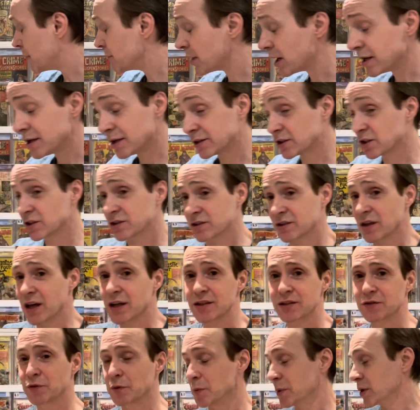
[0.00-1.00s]
not
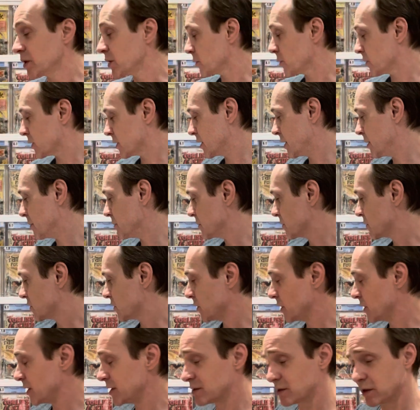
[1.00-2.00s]
as familiar with him.
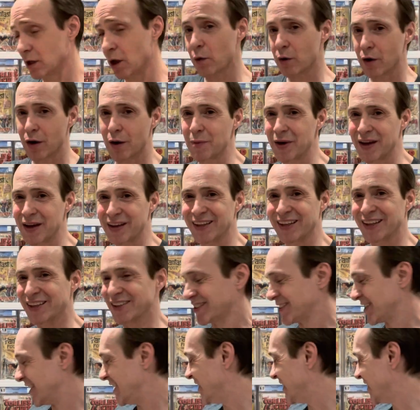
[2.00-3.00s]
So he's lower on my
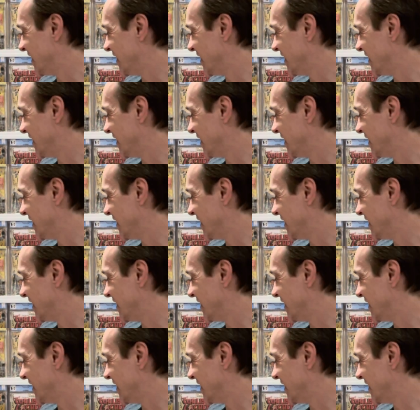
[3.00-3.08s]
list.